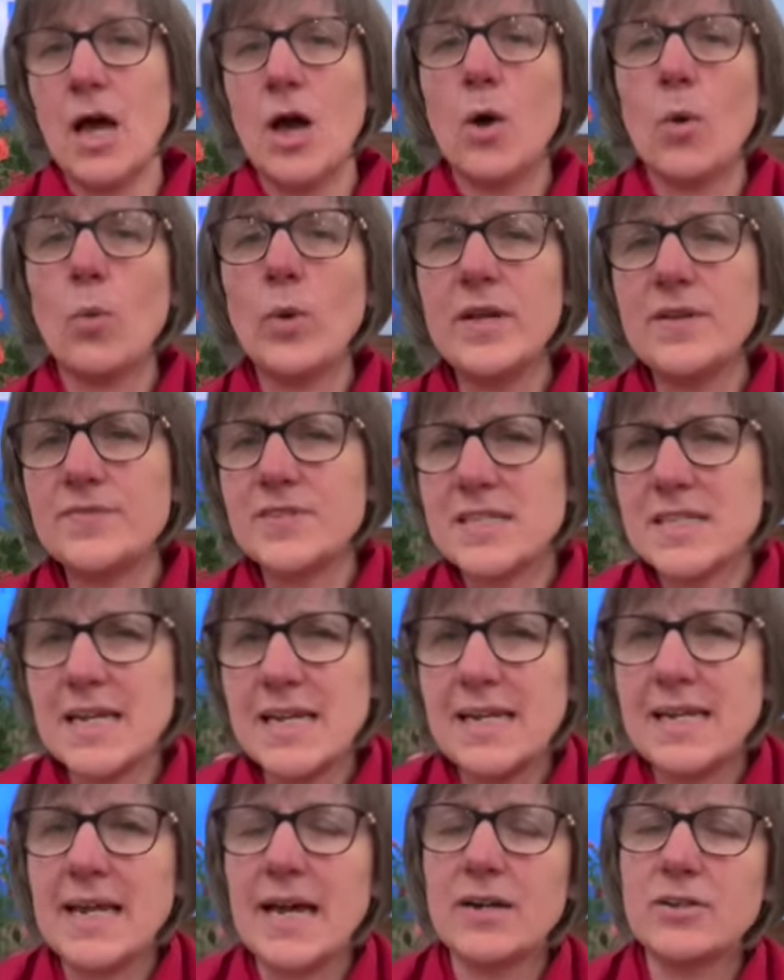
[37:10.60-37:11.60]
We've
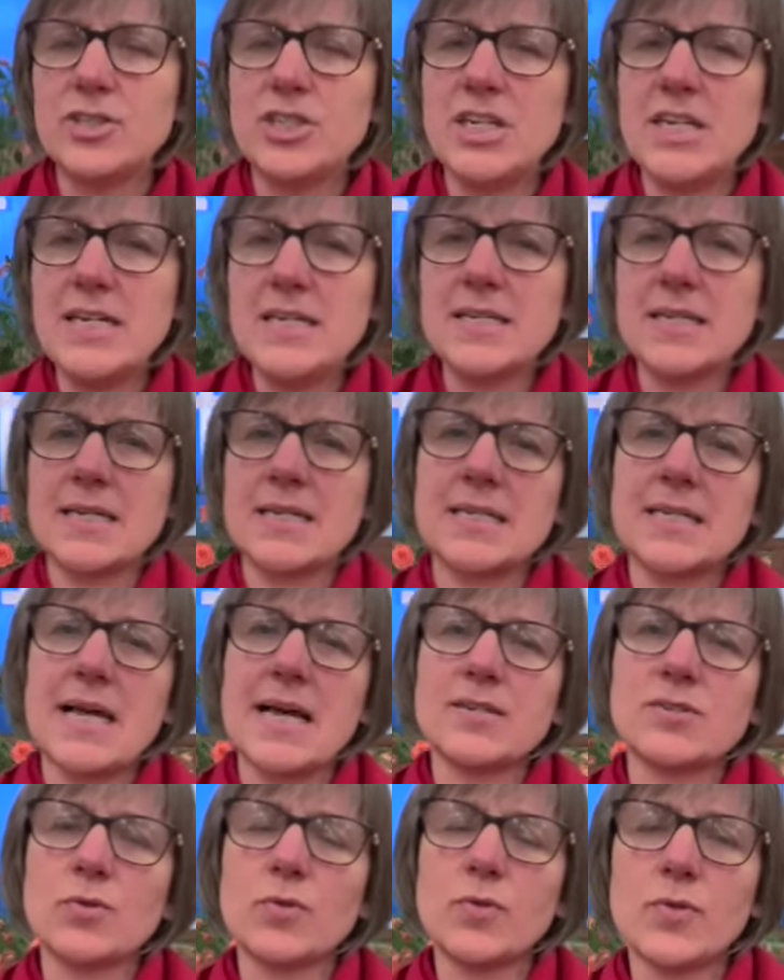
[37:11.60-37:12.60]
seen how Jesus
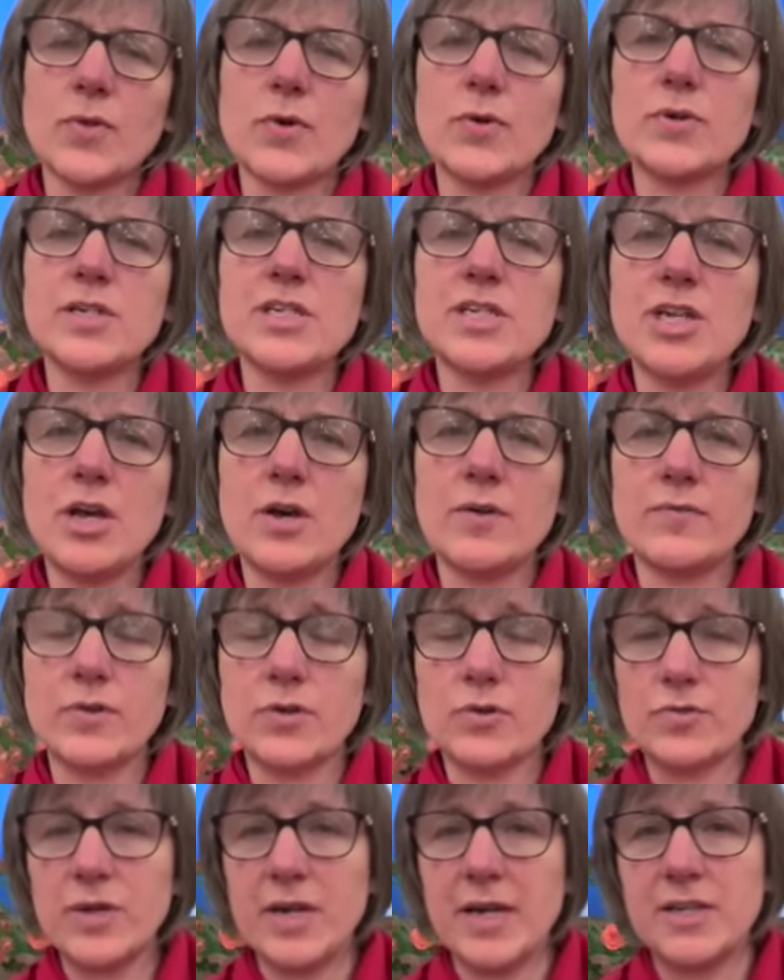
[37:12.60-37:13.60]
has authority over
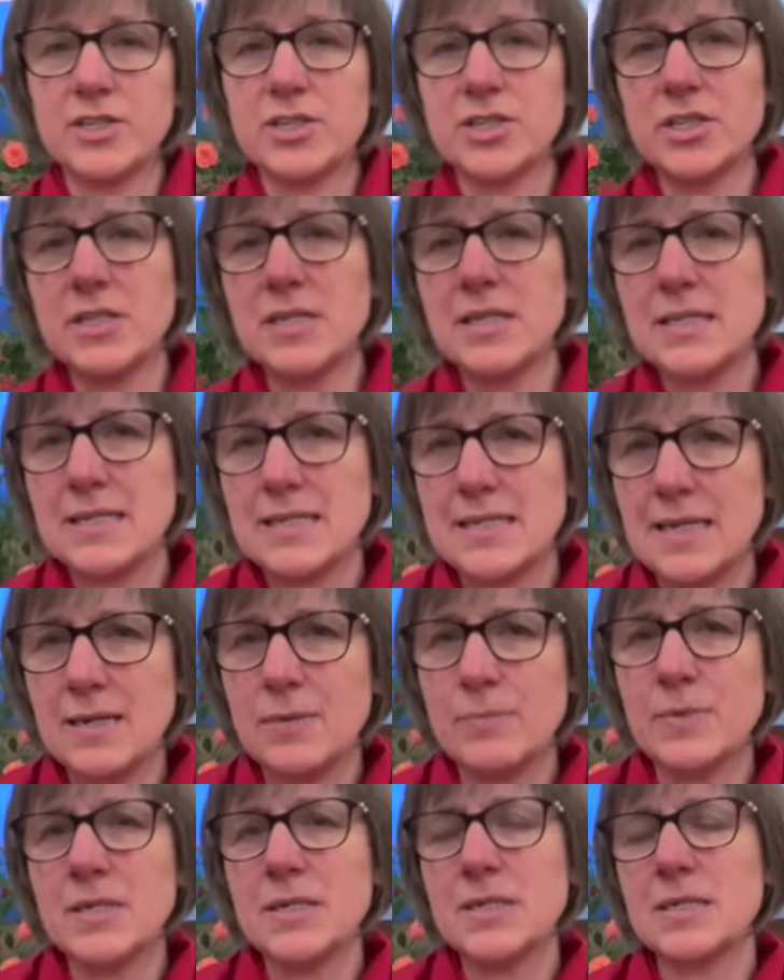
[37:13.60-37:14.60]
creation,
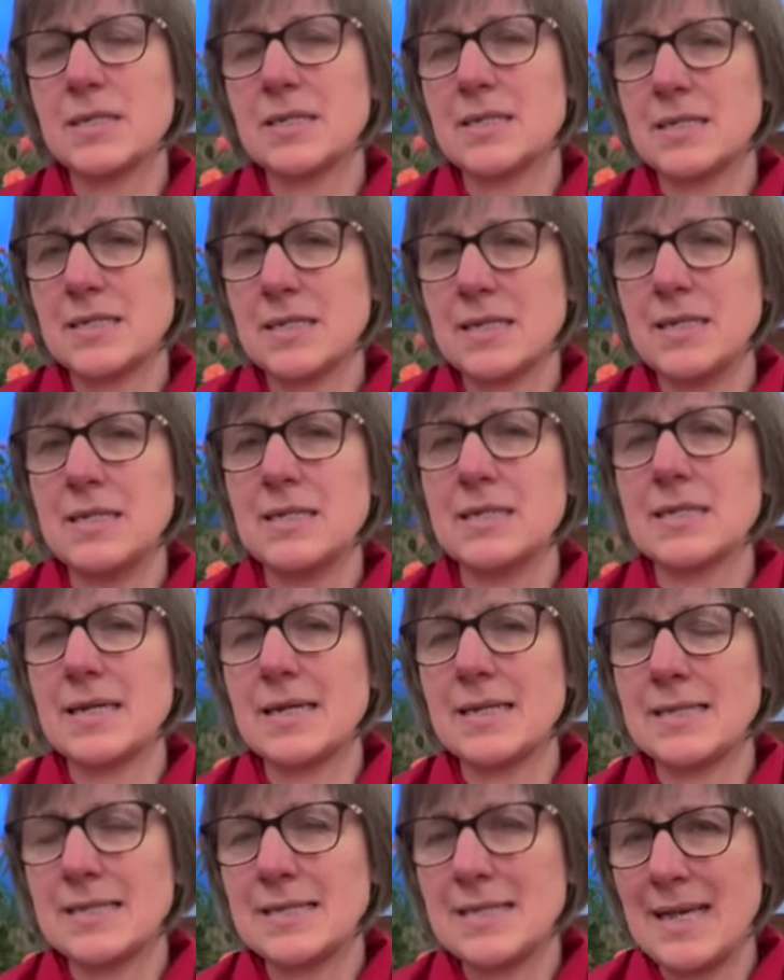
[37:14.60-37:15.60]
demons, disease,
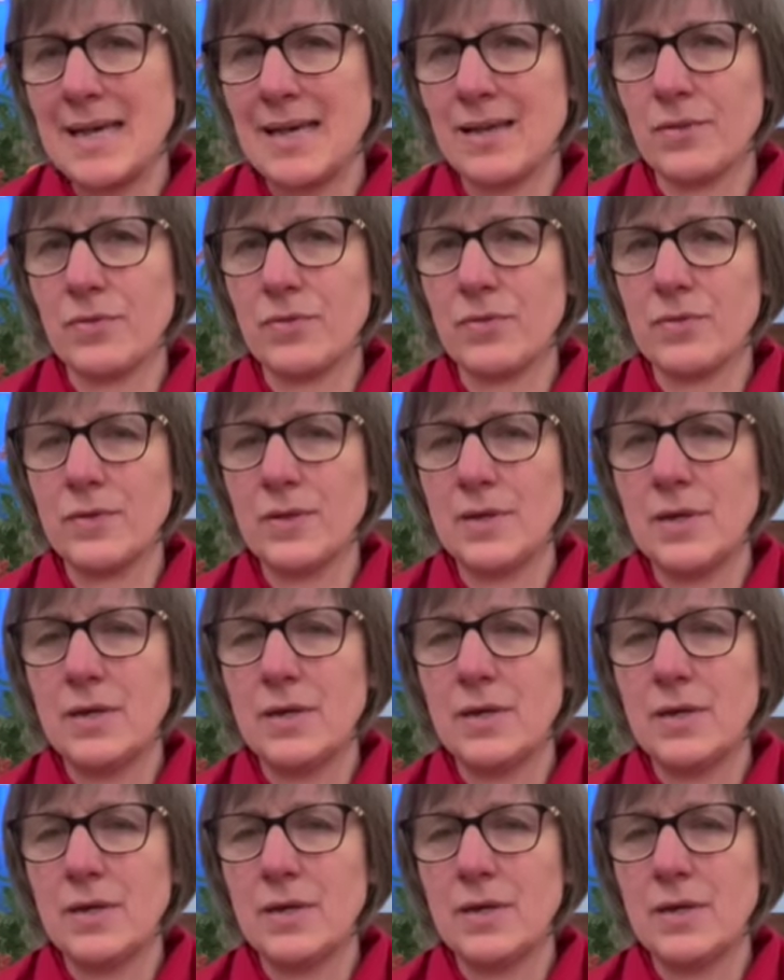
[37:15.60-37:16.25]
and death.